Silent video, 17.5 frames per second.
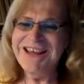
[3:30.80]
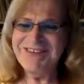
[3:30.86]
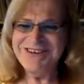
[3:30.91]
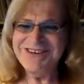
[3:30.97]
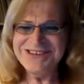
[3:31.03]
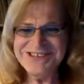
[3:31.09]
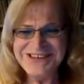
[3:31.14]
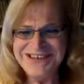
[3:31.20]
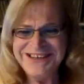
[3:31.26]
it
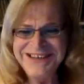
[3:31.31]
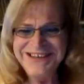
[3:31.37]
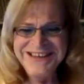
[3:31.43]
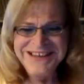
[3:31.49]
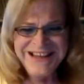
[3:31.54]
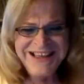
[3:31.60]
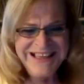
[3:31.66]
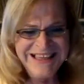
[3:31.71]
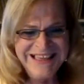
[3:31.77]
was a,
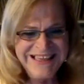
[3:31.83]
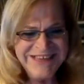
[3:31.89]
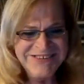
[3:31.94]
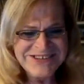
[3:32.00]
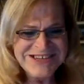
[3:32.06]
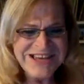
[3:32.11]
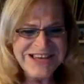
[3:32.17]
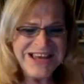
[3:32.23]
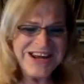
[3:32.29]
that
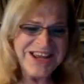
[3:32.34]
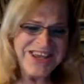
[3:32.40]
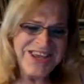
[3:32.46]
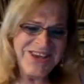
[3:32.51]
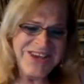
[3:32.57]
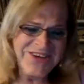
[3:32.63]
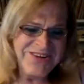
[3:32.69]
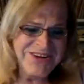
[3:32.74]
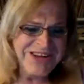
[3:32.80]
was kind of
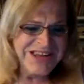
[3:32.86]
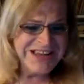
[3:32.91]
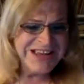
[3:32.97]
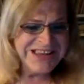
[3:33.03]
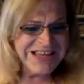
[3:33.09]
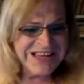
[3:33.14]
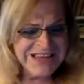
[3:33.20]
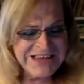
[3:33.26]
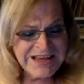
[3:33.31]
cute at
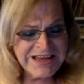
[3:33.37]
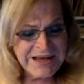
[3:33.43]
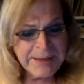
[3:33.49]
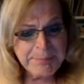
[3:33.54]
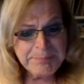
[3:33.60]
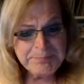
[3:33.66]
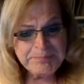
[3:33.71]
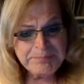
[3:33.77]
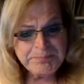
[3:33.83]
that time.